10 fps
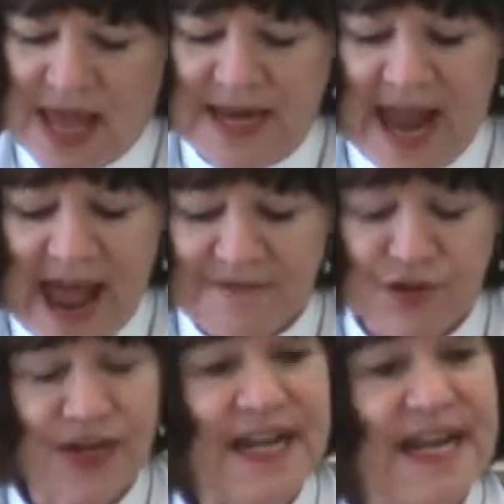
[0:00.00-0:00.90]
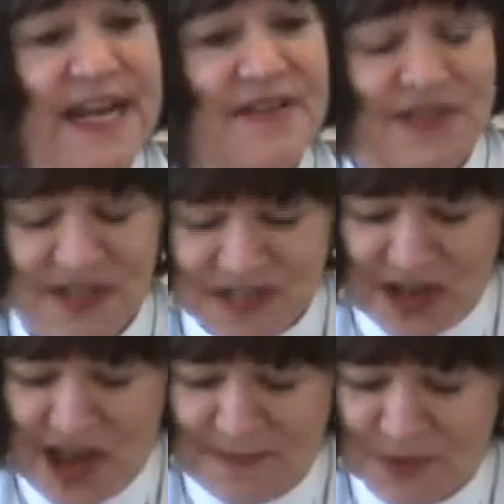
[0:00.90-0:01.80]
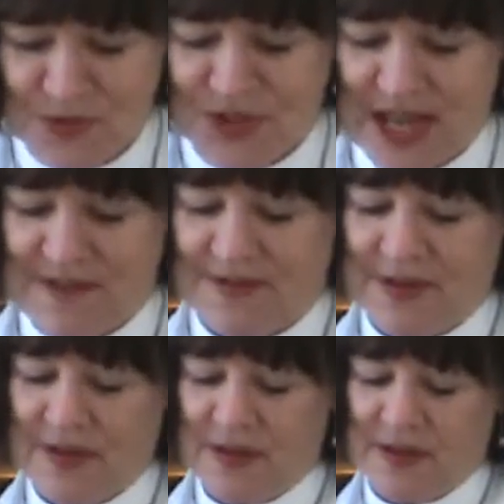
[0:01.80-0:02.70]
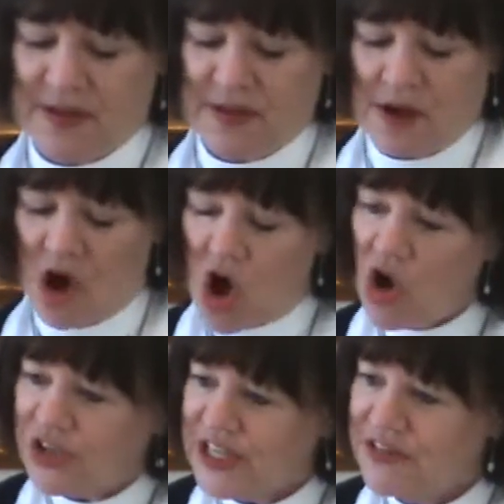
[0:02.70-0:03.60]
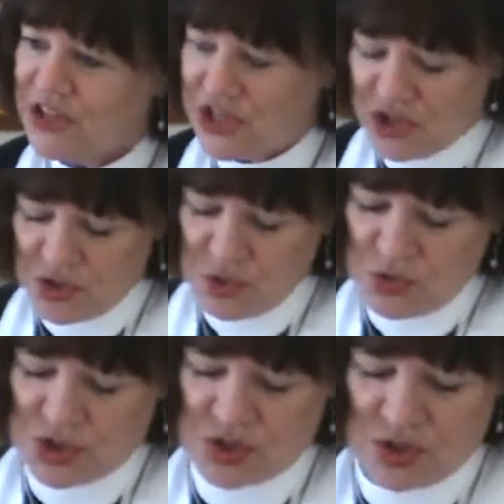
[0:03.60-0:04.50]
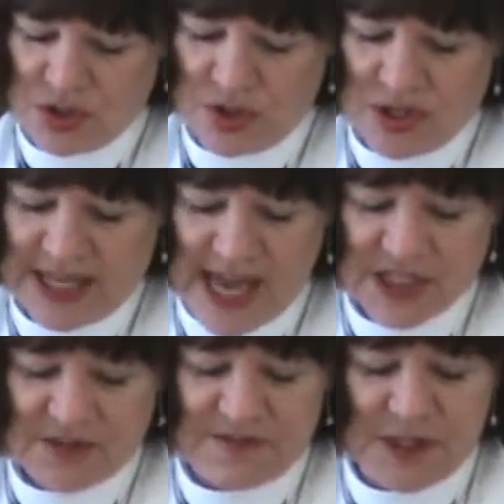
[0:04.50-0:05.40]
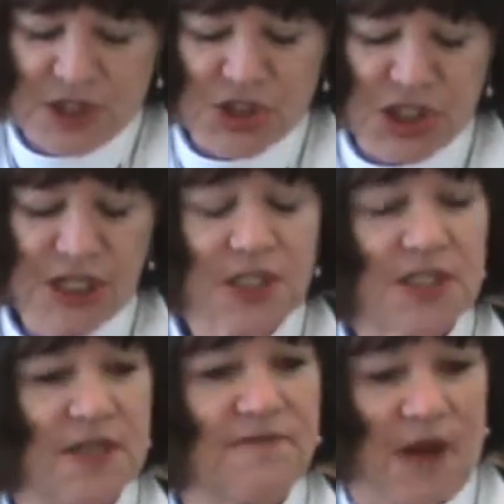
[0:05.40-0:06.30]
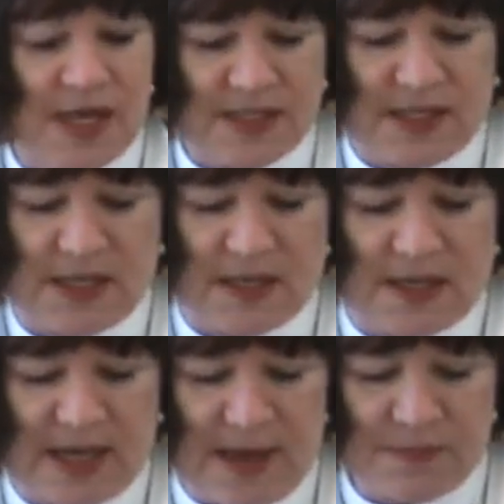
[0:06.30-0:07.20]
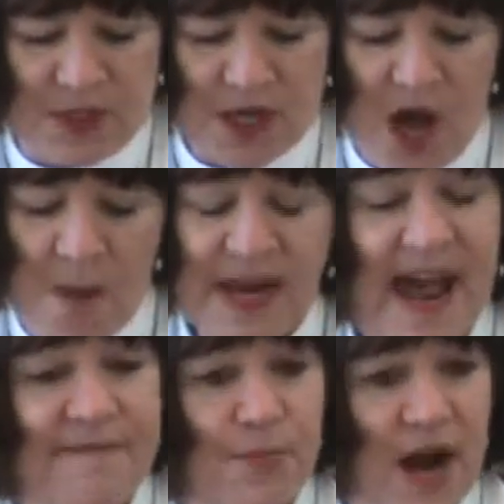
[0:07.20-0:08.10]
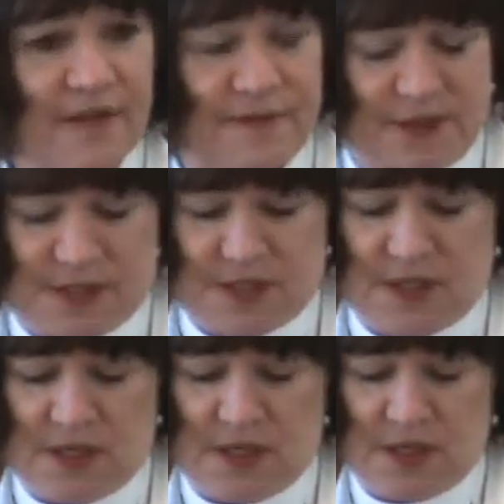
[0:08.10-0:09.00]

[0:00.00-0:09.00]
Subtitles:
And after he and the disciples have hauled in the huge catch of fish, Jesus invites them to come and have breakfast.